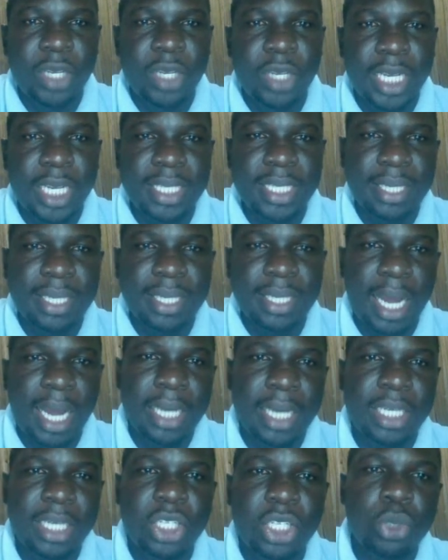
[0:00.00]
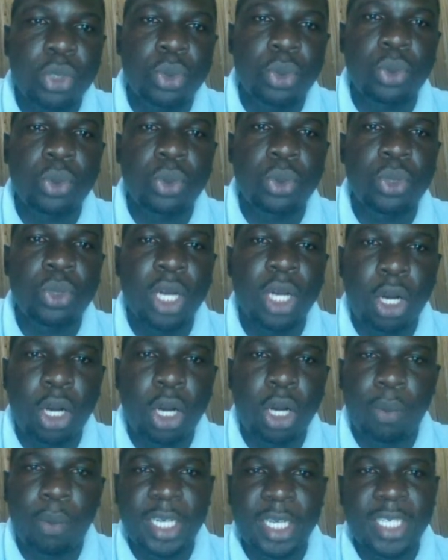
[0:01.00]
we just had two
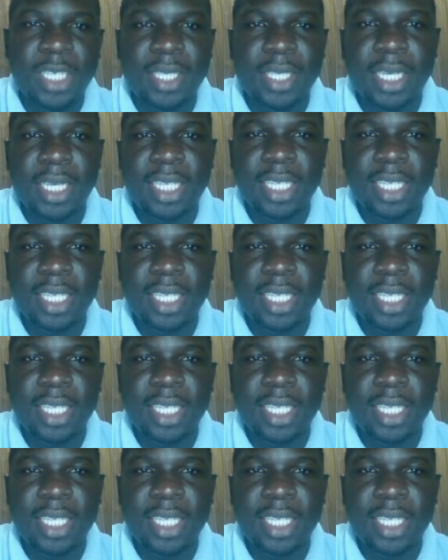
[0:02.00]
comments,